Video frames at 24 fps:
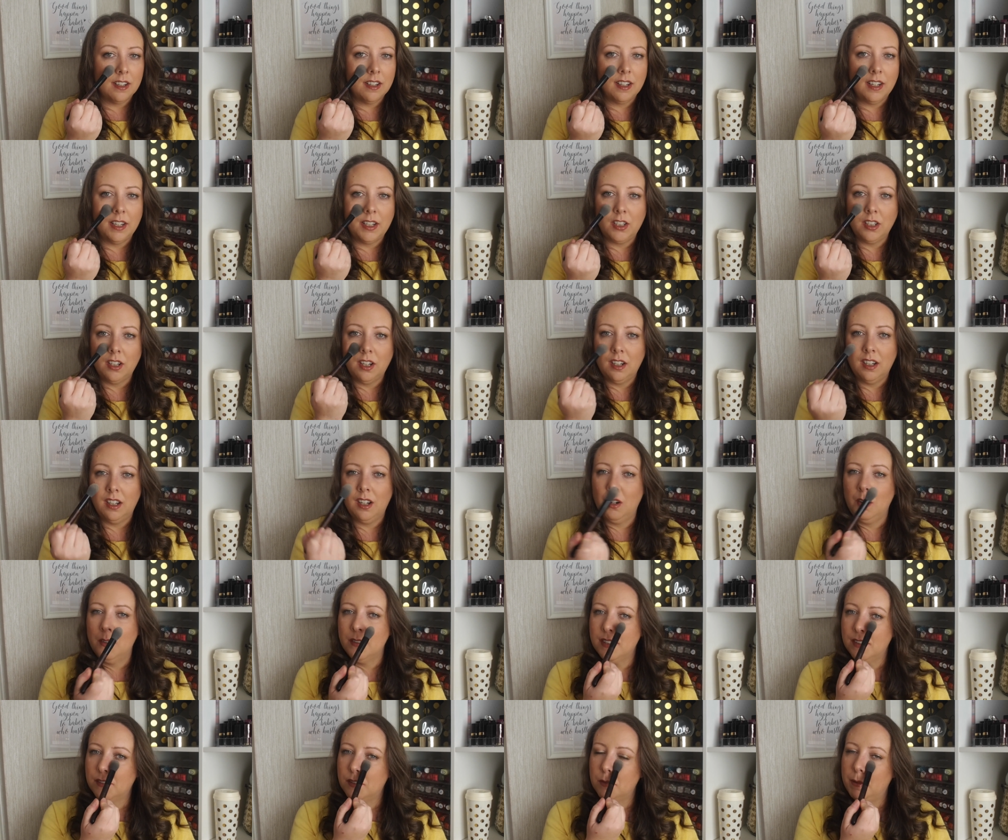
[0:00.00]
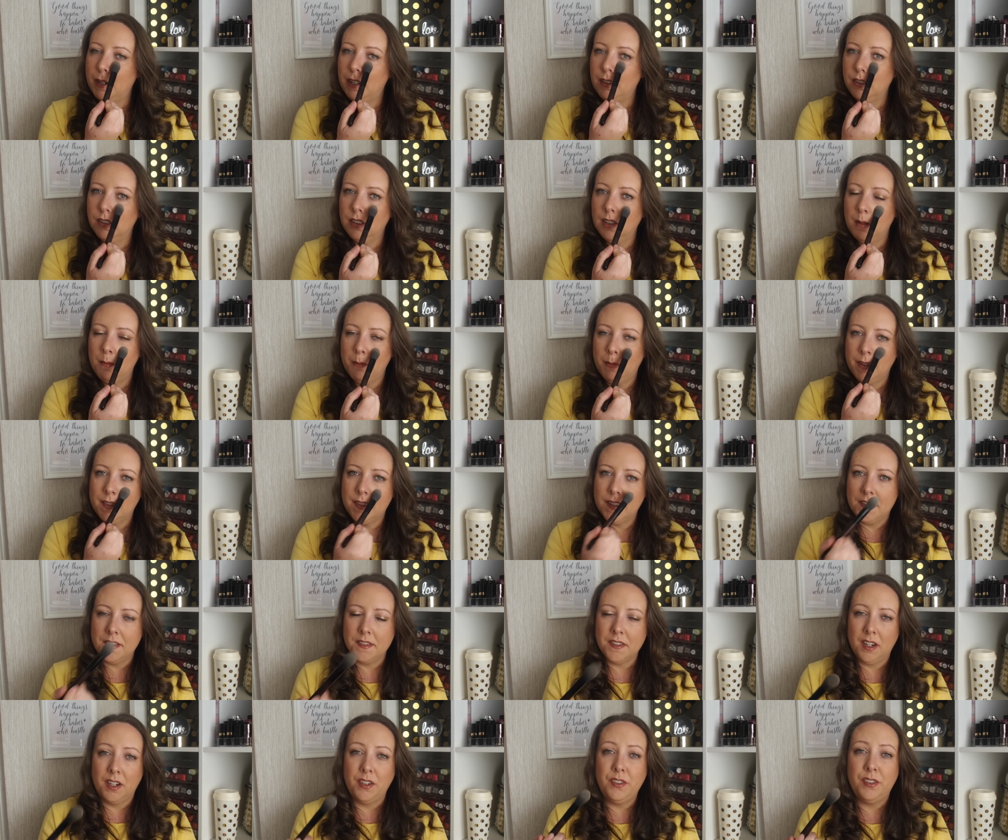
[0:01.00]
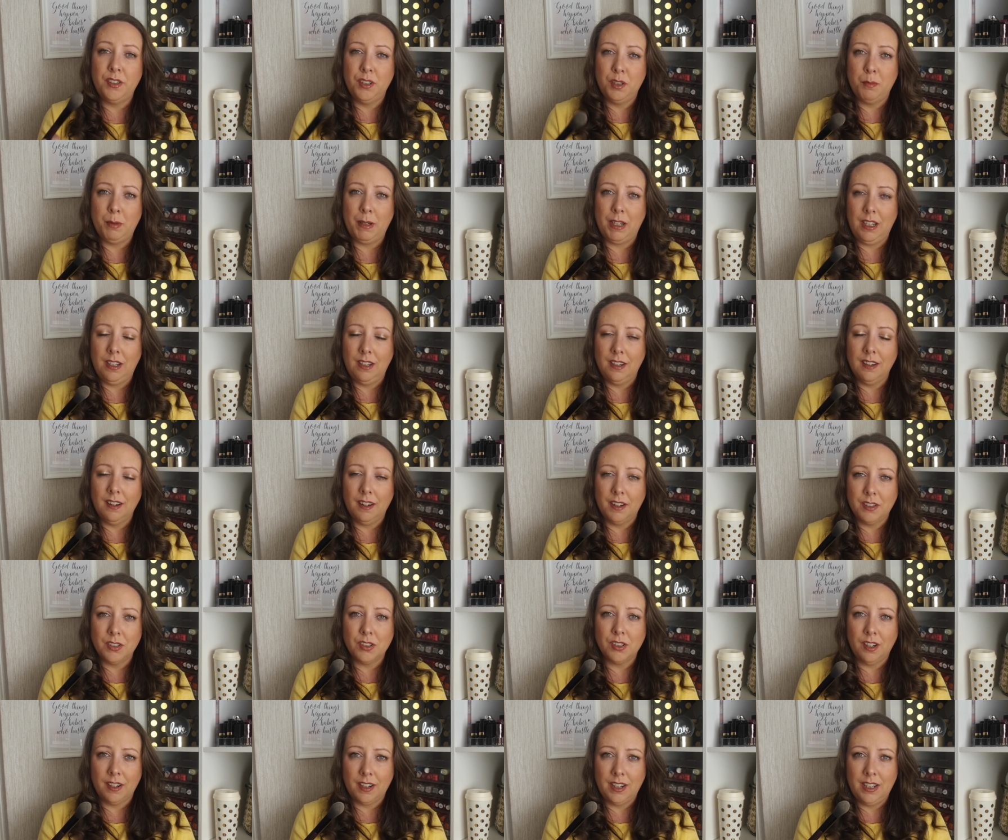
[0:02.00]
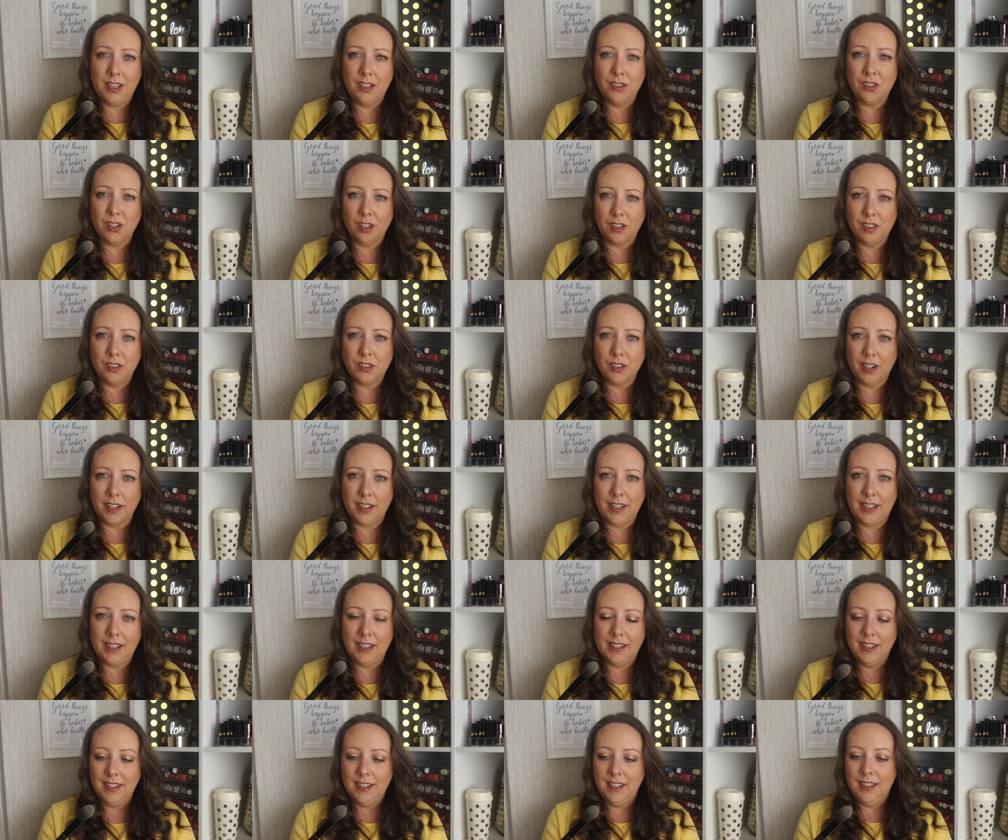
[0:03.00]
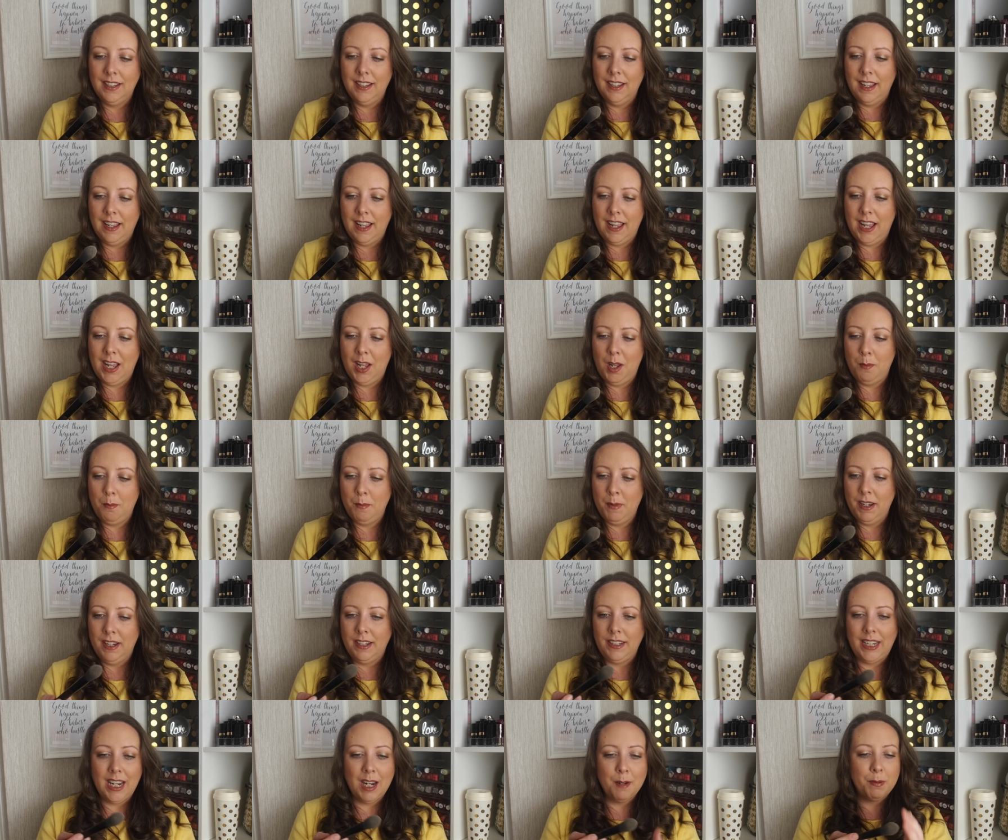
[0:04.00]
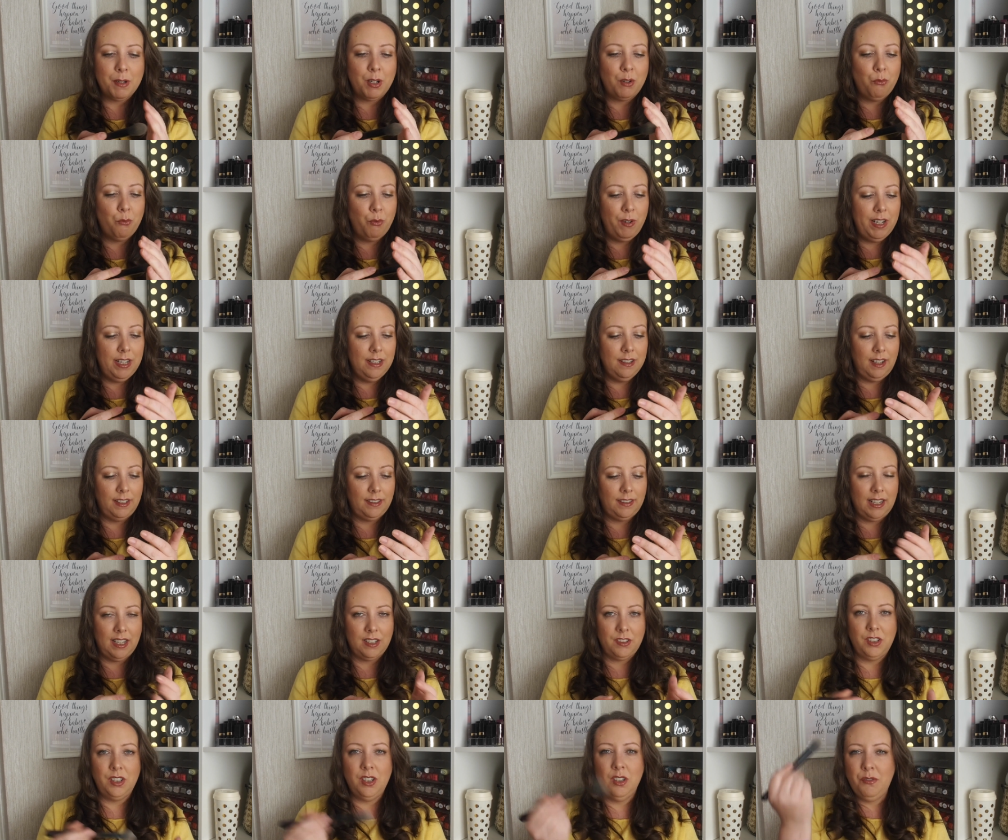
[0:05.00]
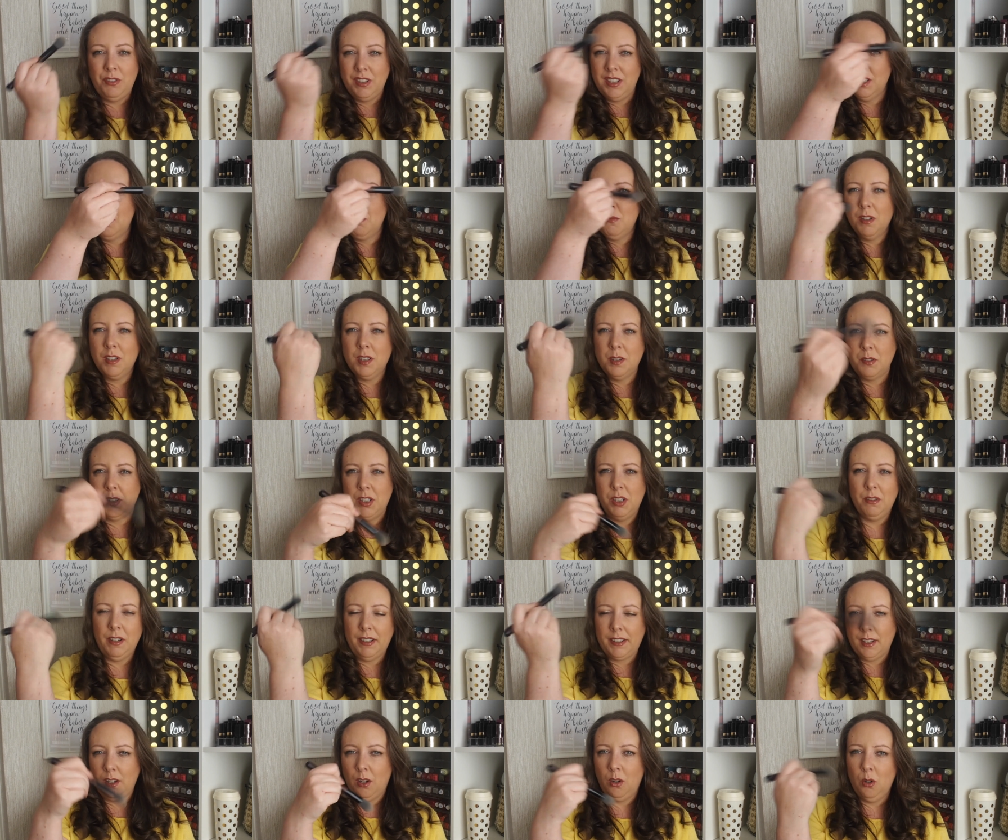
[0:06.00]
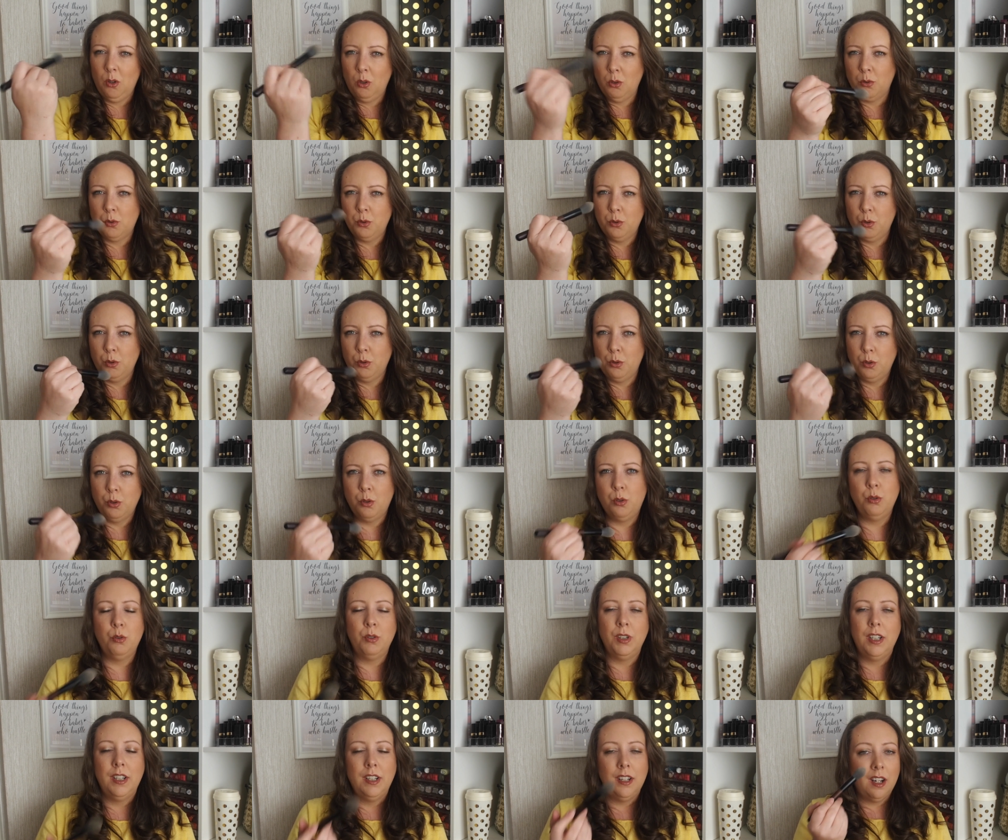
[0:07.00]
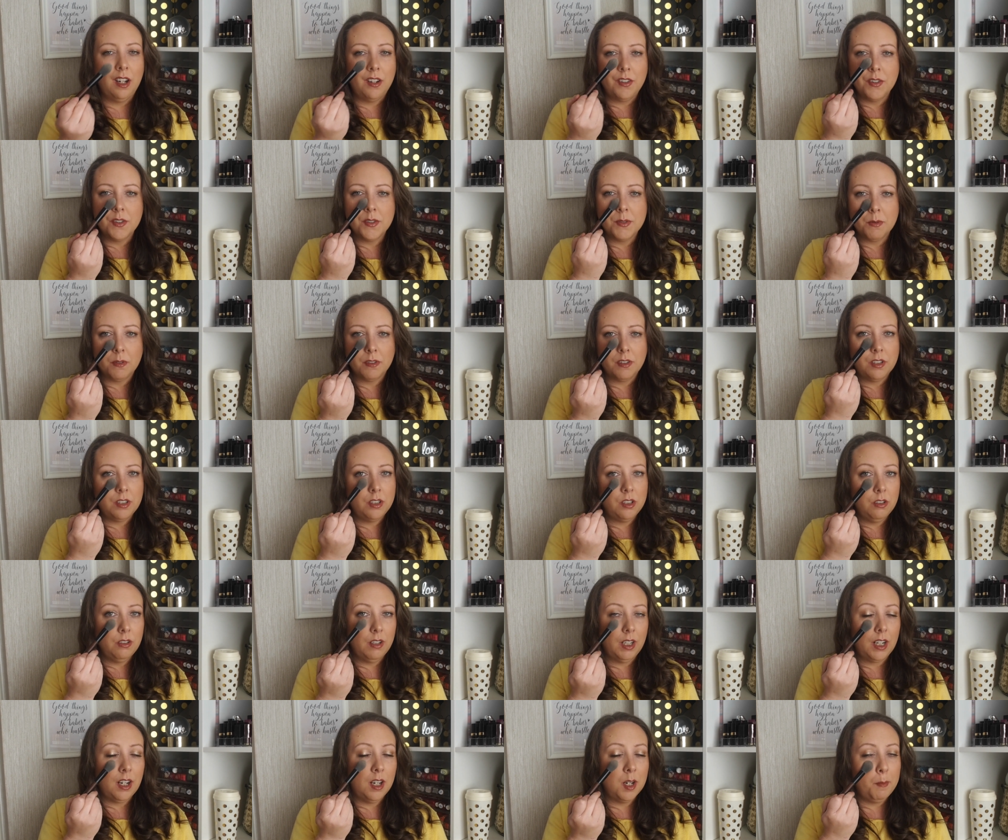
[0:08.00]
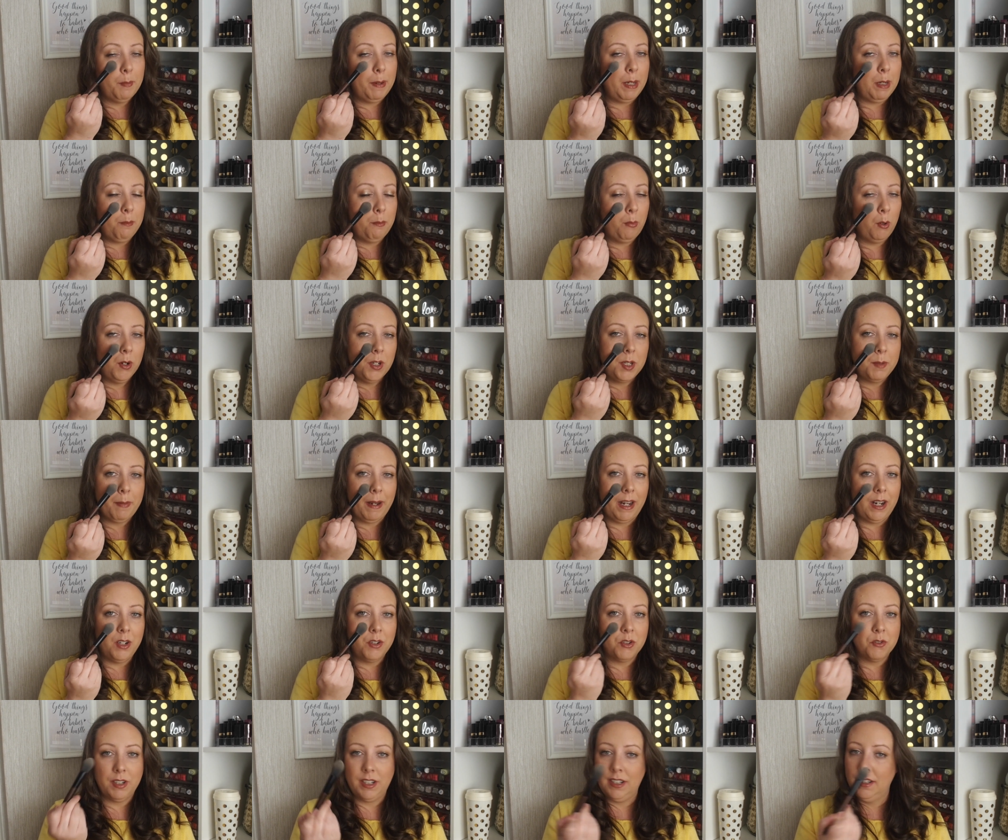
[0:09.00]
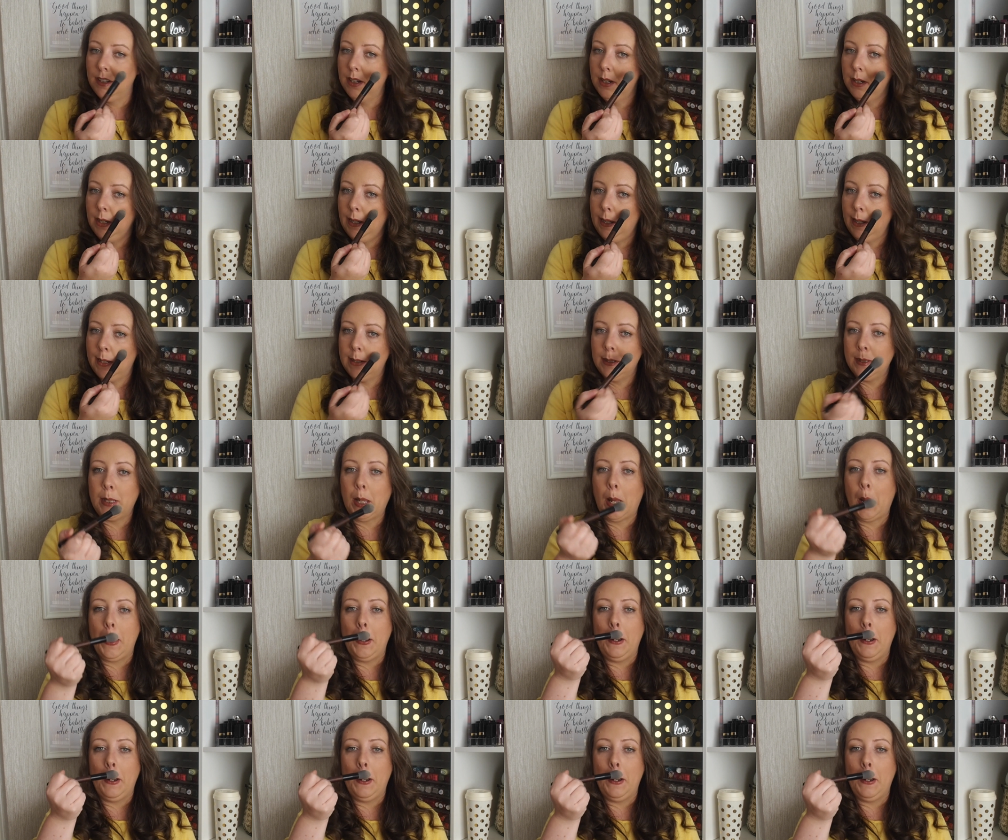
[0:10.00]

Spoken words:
Like I always have to powder them bits because I do be like shiny, shiny, shiny. Yeah, but I really like that. You know, if you didn't want to do like the whole do-do-do-do, I just wanted to do like kind of pinpoint powdering. You could do that.